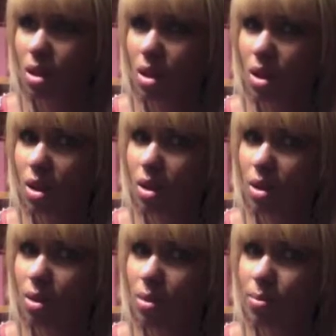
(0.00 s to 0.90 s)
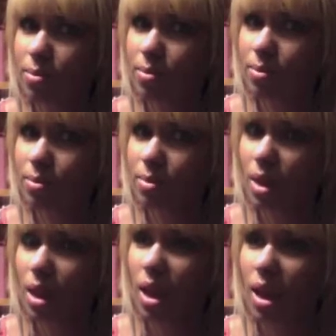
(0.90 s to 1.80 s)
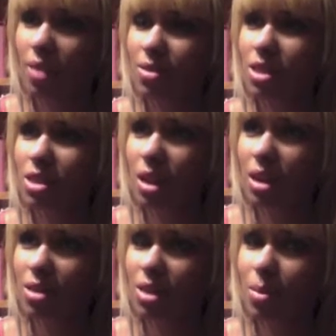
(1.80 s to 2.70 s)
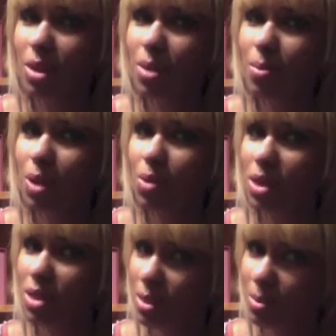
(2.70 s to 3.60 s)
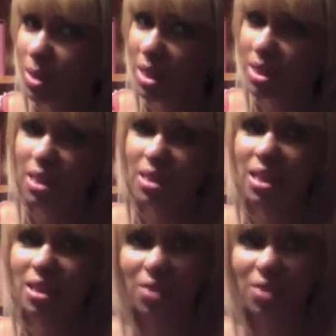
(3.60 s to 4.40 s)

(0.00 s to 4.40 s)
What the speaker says: I have to shout out Timothy B. Wilson because I said if